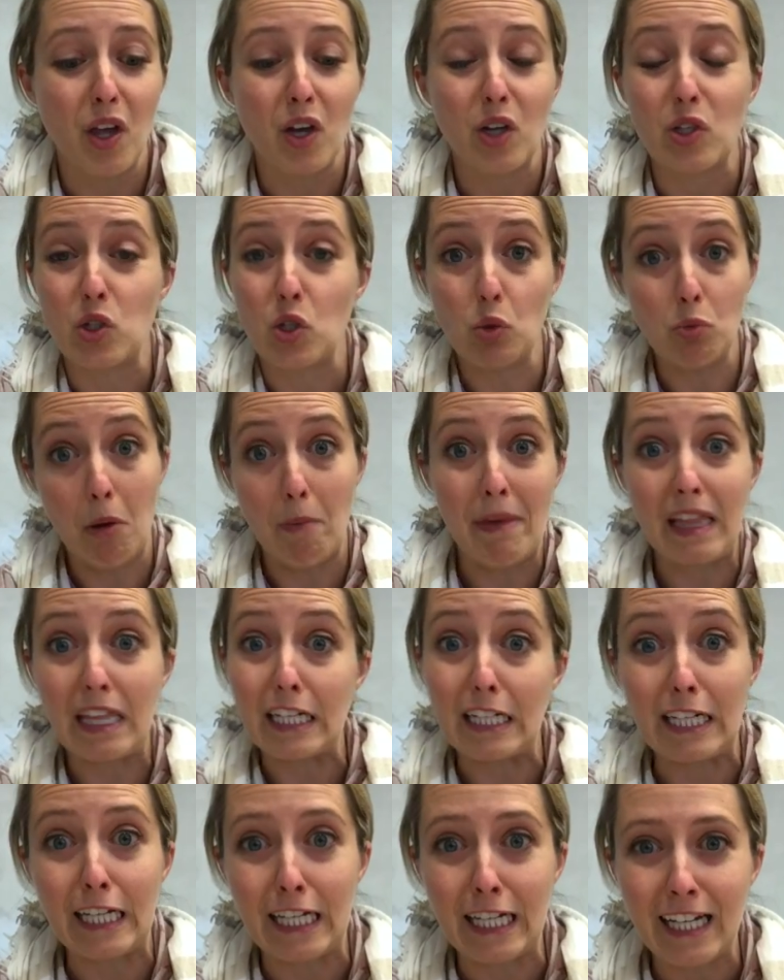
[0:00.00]

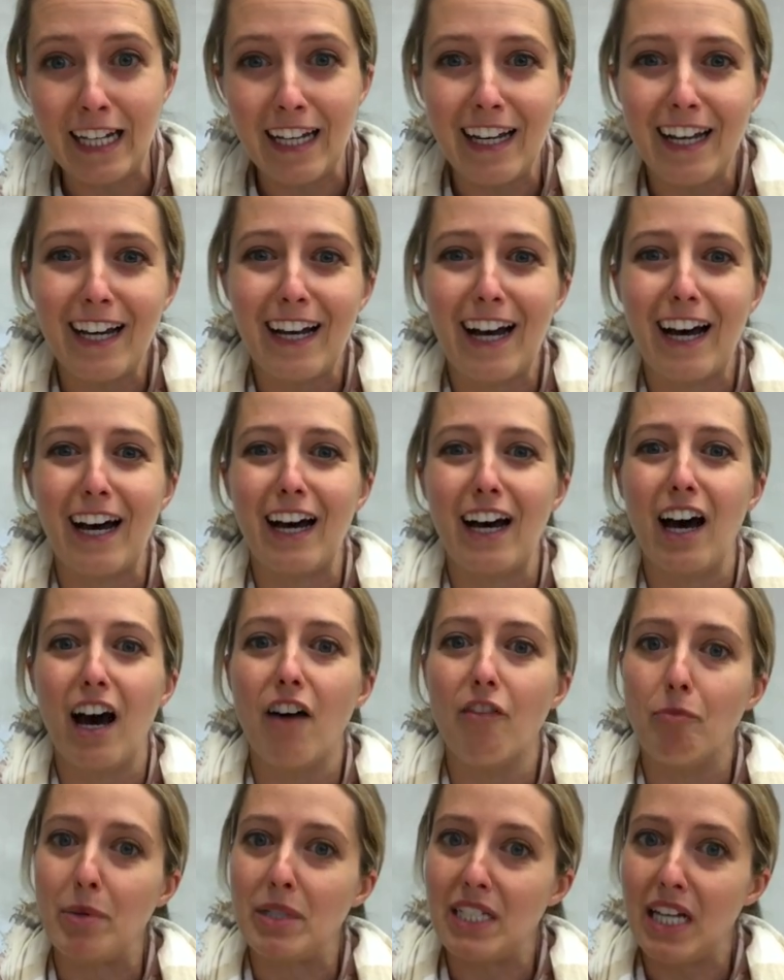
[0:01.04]
consumability
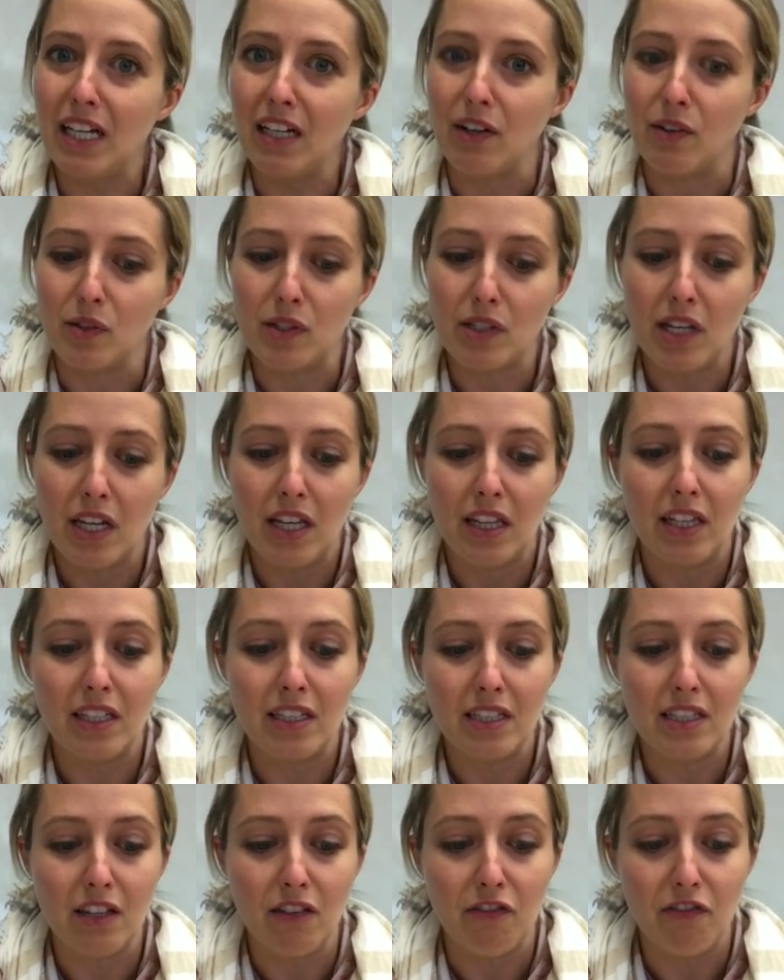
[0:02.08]
of potatoes.
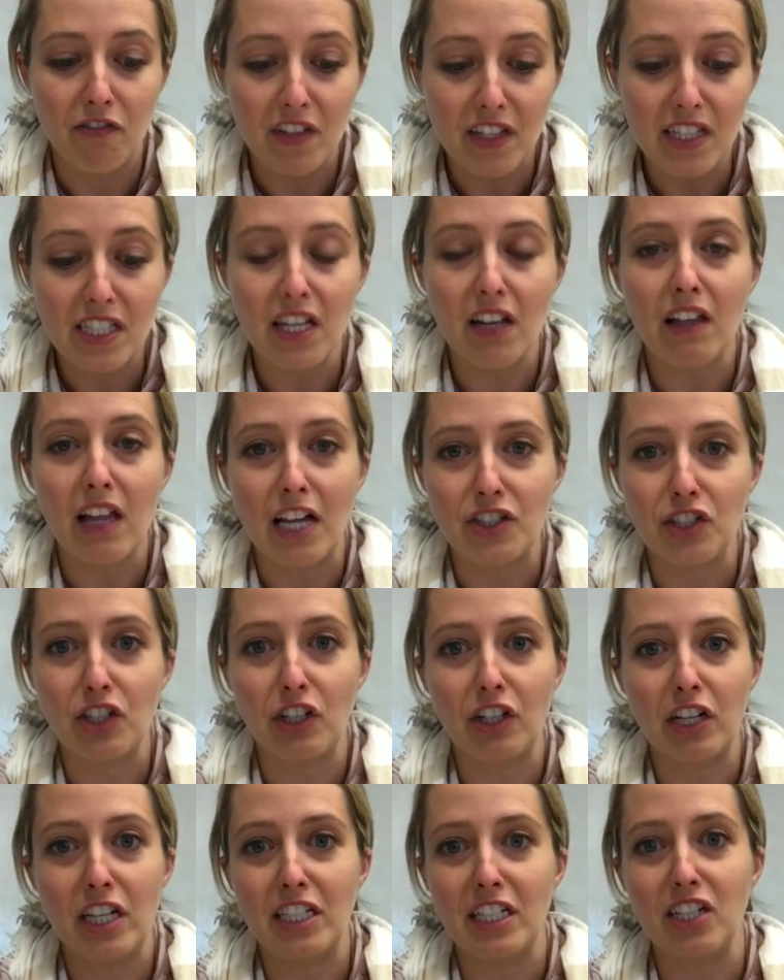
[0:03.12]
This is a
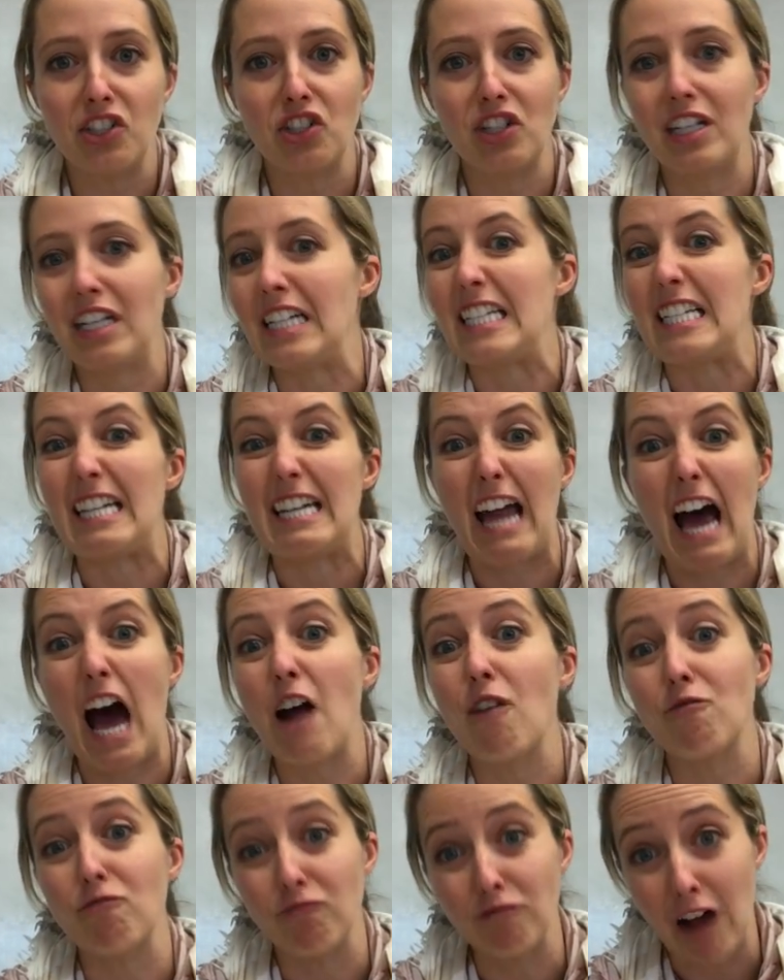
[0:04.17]
physiological condition, it's
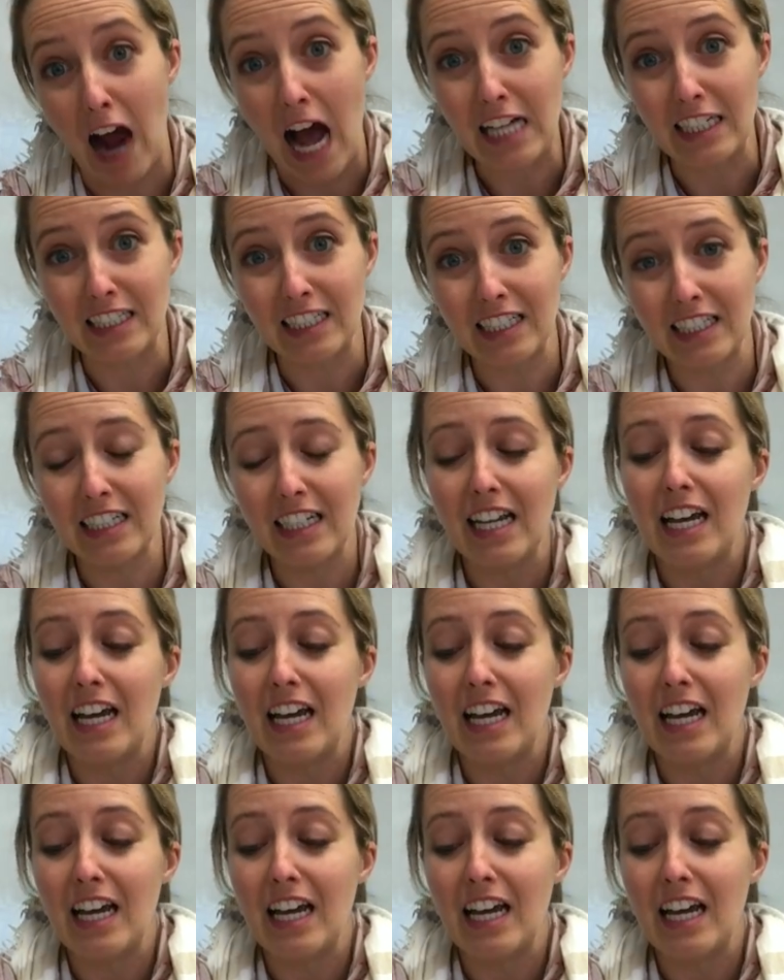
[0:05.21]
not rot.